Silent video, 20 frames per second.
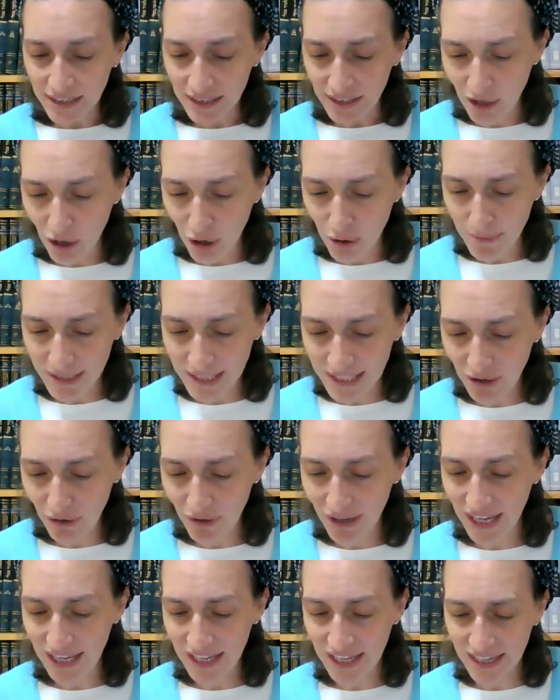Lo
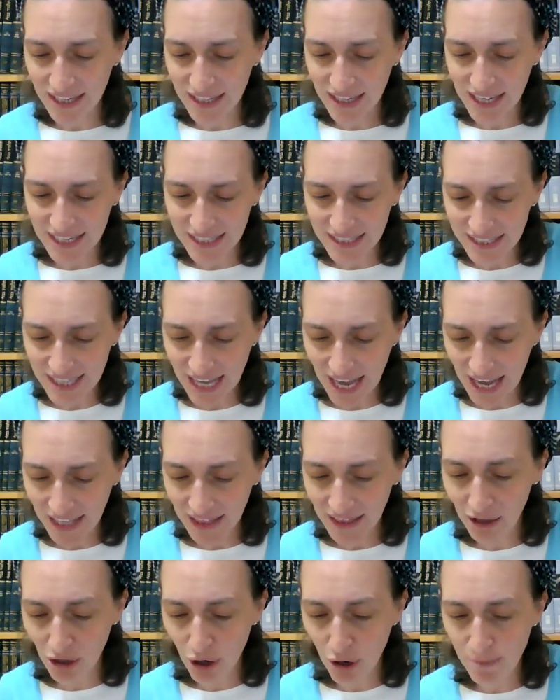he
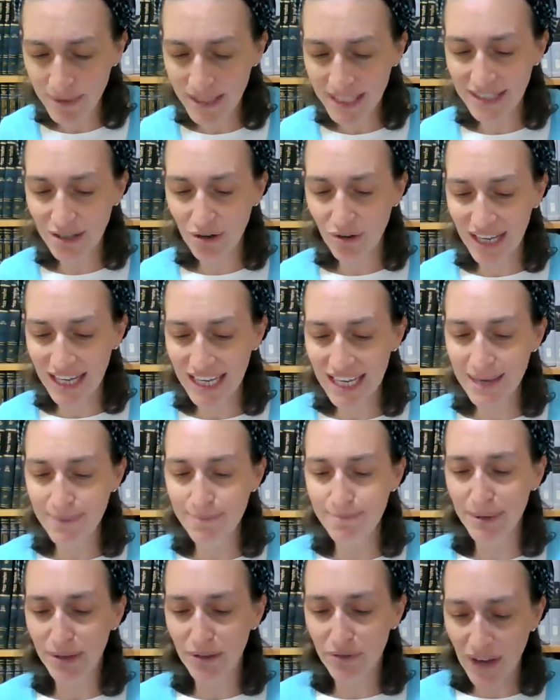said, Lo
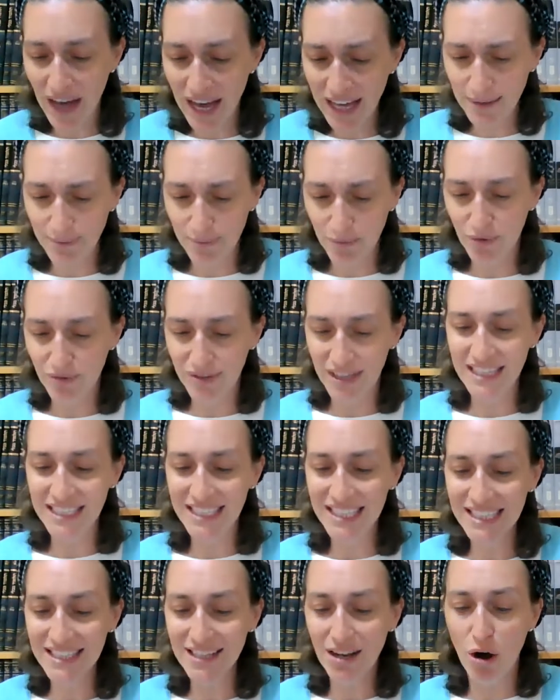mitzoraim bilvad They
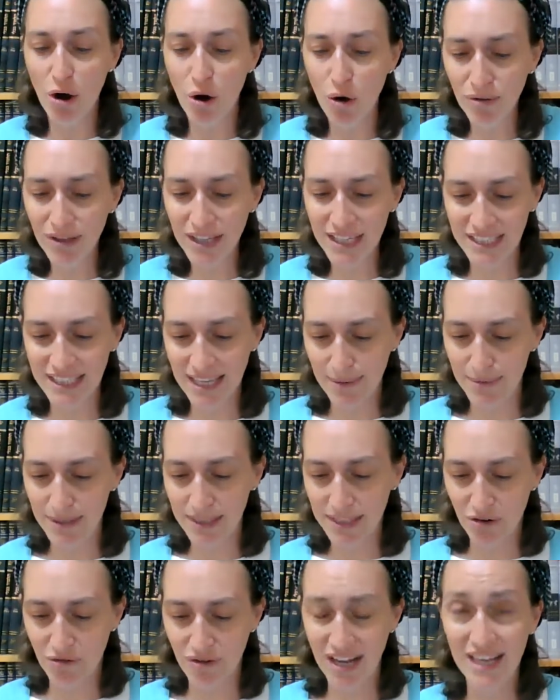didn't only say
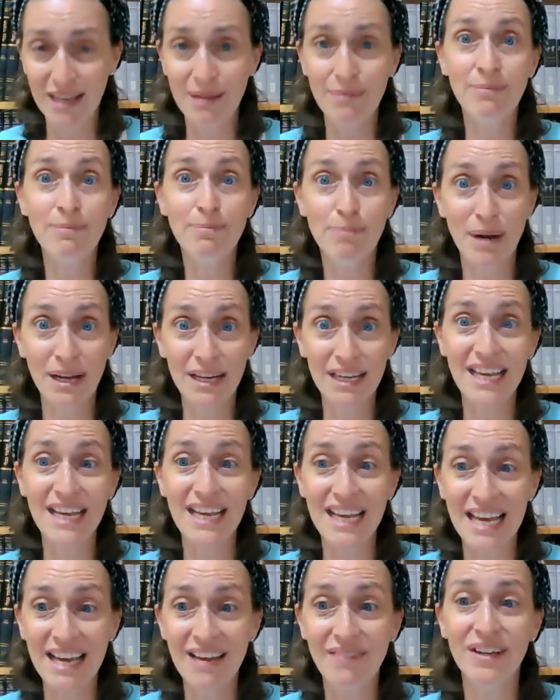mitzoraim, but
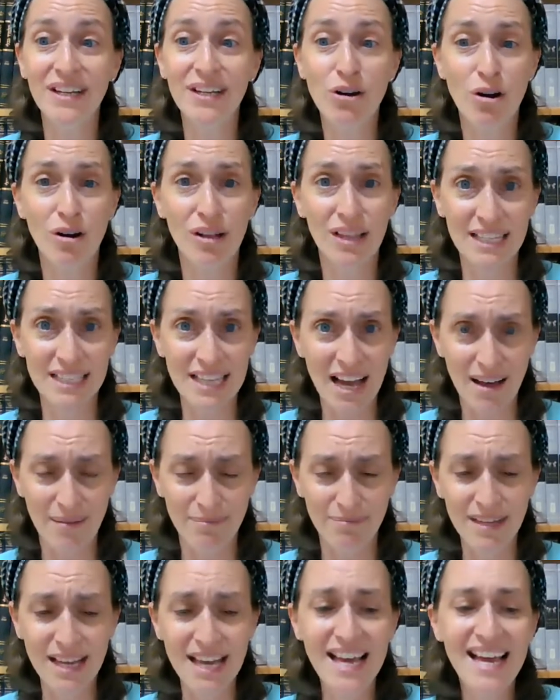even kol
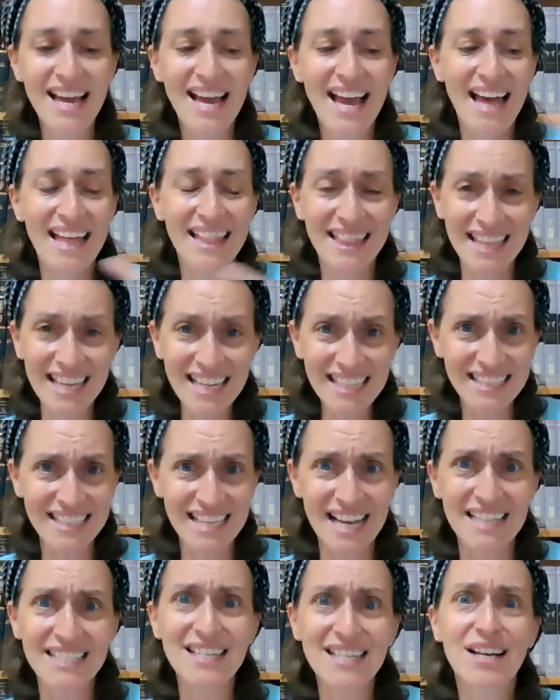And this
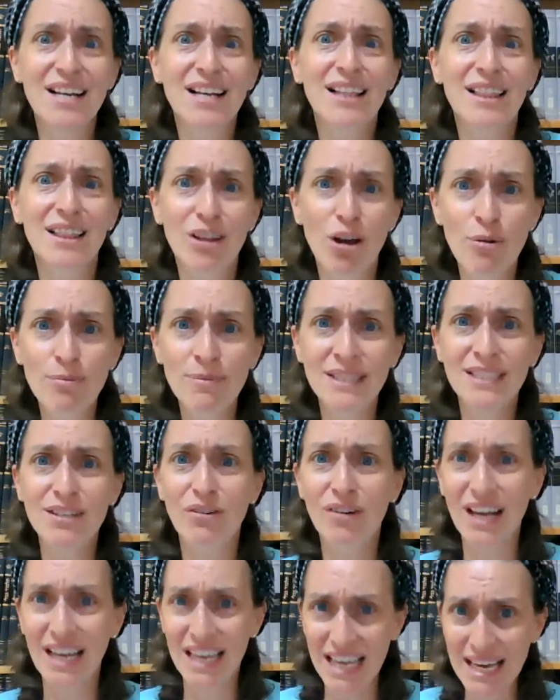says, Lo
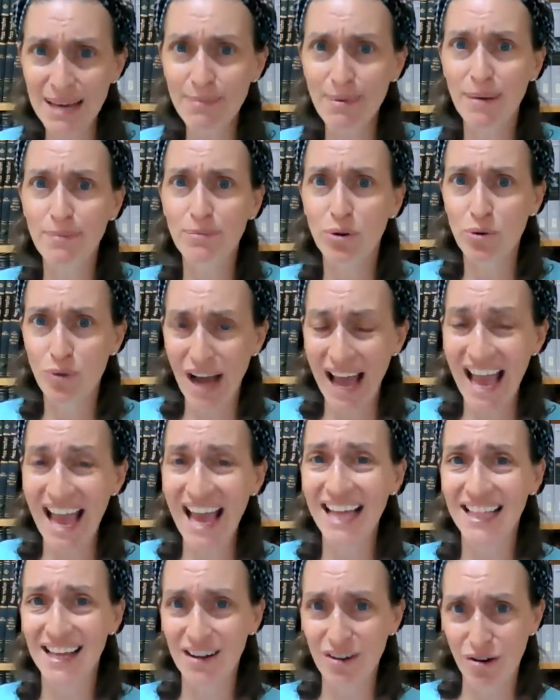mitzoraim amru
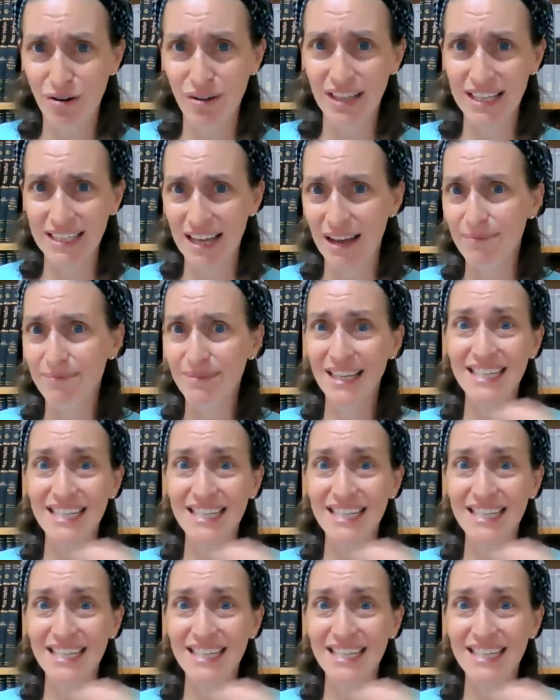ela kol adam.